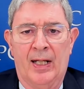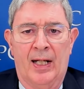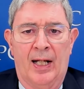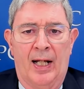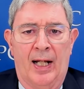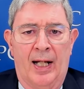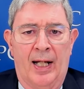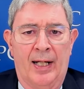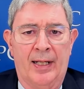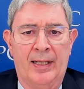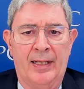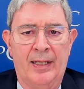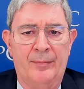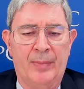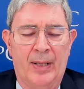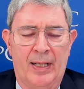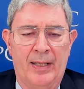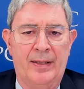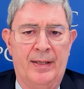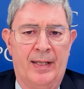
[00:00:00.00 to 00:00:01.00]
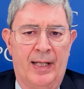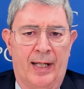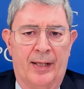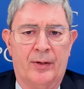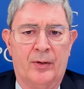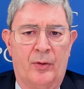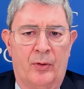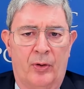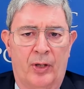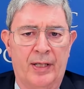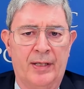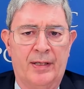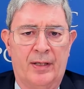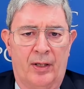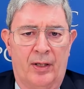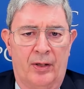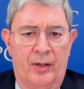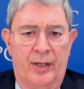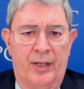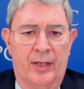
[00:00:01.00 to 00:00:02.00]
And he made that quite
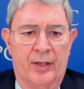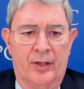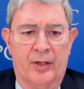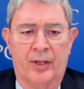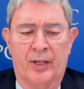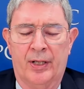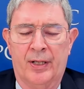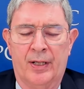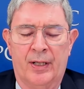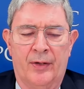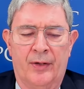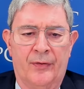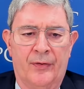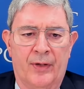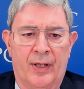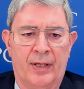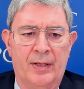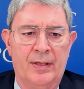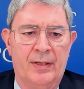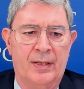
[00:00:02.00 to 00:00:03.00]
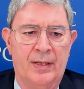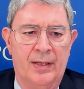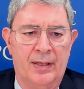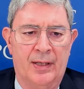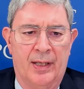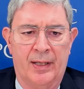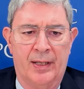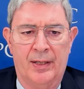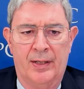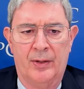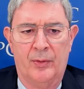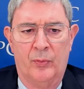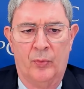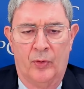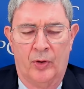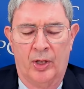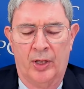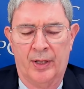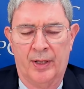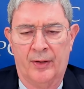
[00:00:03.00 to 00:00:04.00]
clear in his
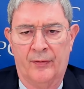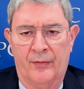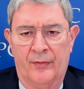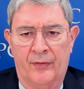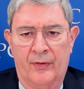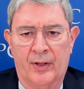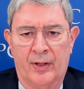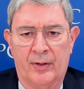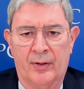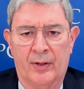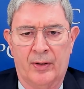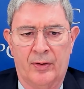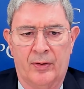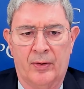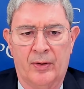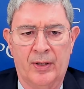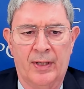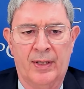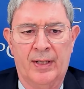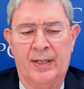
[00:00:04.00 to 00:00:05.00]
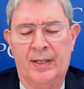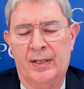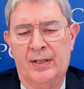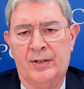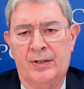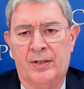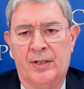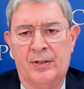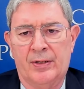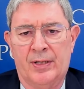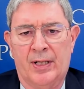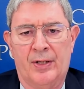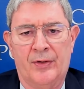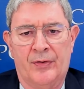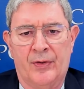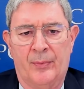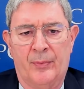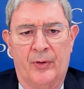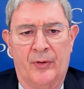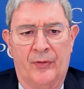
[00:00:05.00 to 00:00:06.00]
1991 encyclical
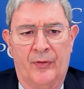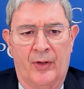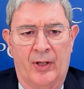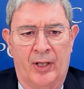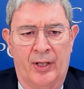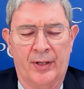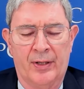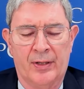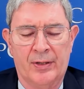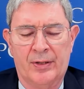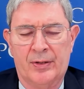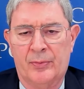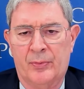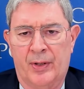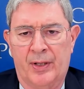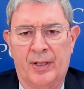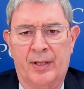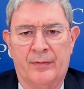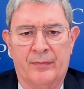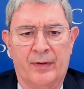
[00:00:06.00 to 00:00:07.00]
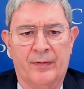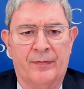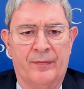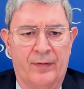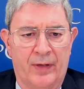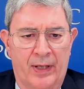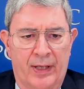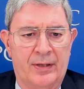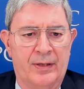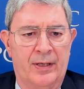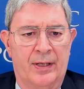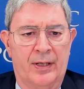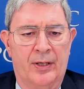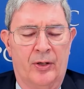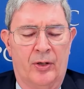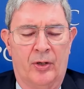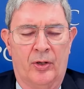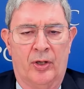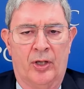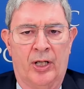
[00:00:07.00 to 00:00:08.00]
Centesimus Annus, when in reflecting
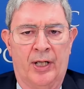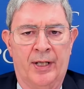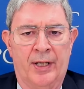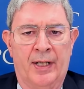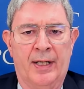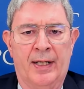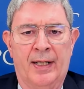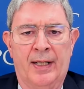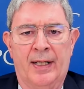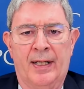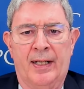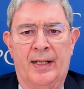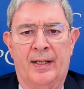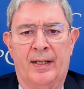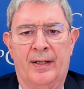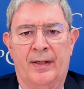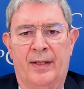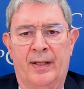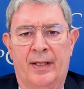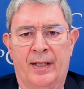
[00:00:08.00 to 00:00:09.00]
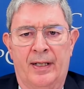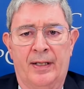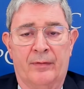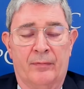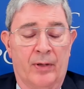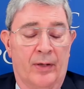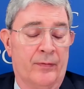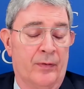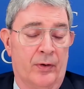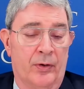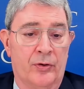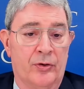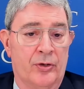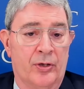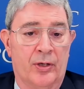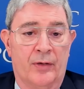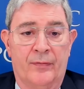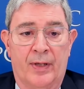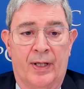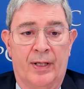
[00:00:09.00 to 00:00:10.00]
on the
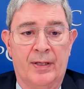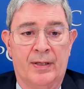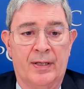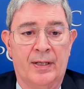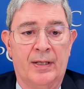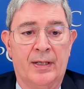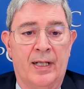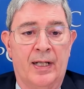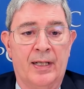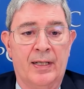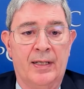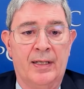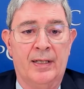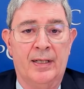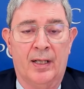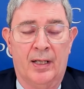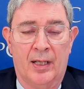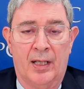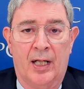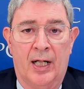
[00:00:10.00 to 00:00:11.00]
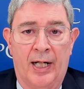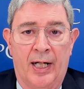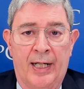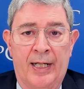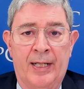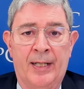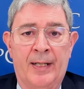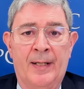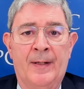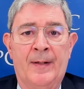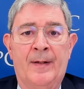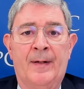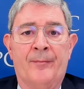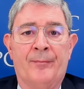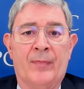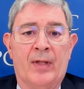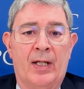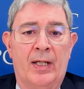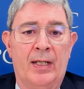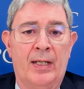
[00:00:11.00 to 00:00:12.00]
revolution of 1989,
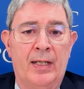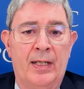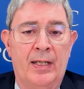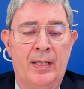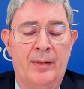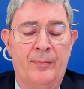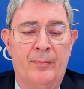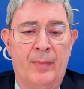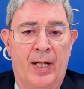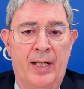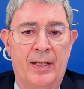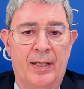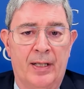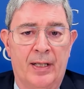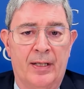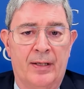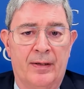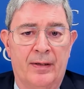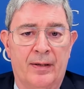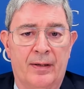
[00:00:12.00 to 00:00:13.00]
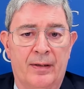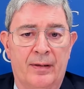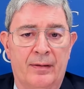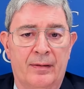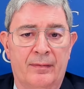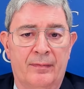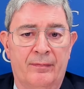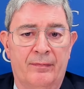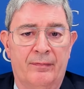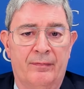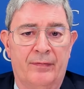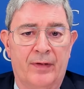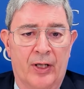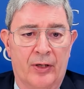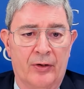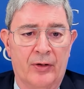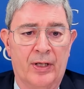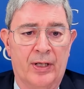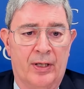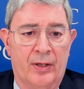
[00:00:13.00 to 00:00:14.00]
he made it
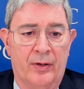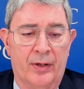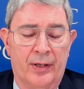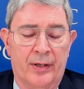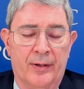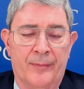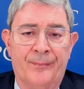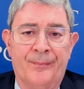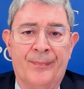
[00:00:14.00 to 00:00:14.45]
very clear